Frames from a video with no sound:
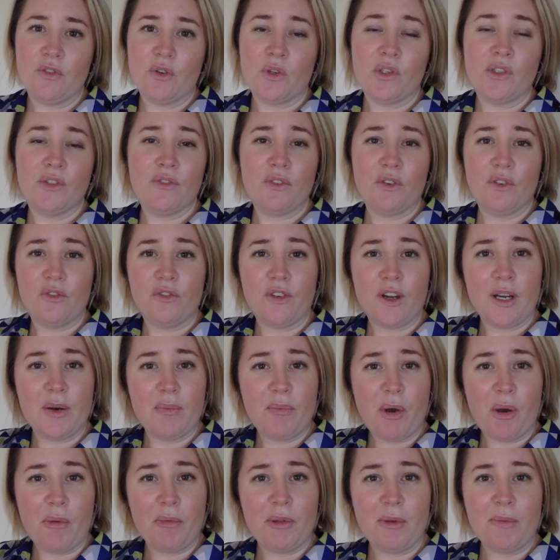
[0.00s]
of yours, feel free to
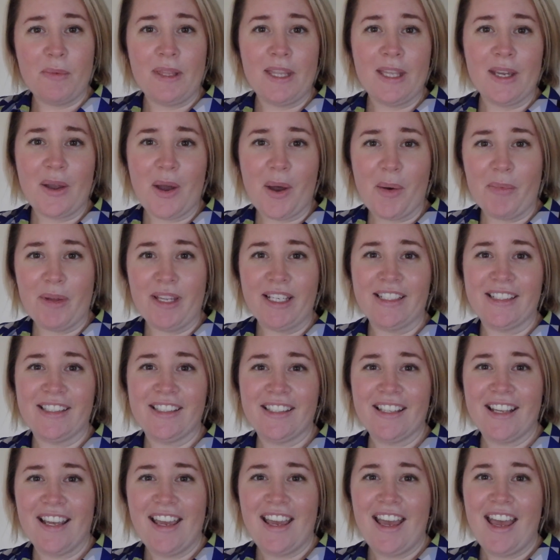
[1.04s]
pop them in the
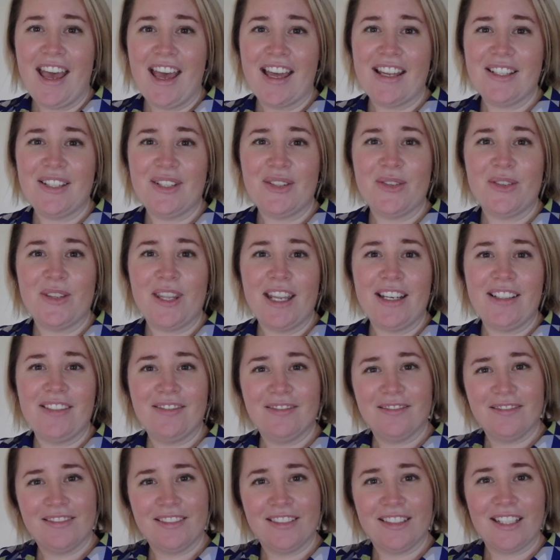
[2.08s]
comments. Until then,
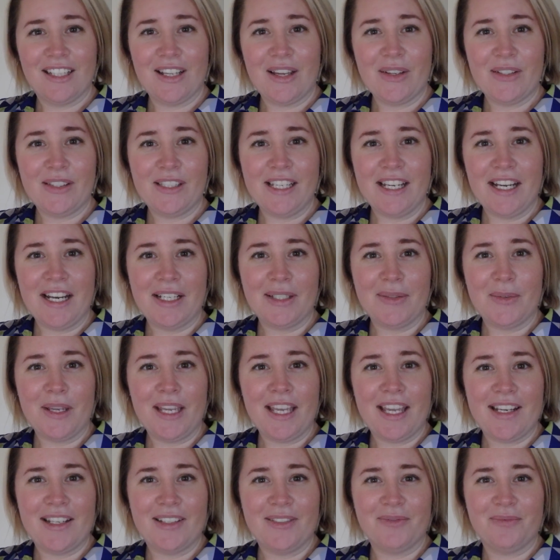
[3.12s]
I'll see you next
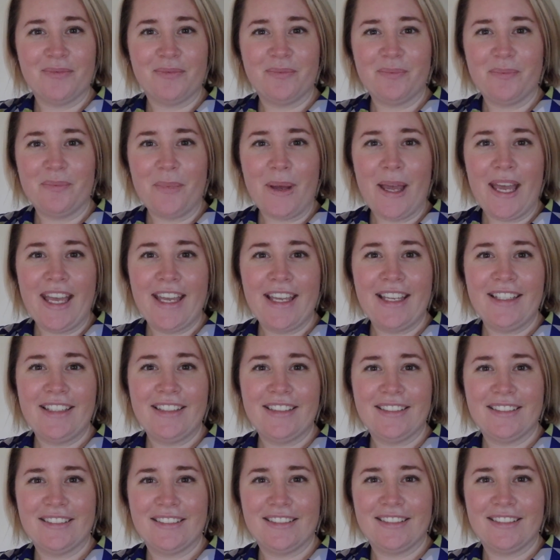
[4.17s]
weekend. Bye.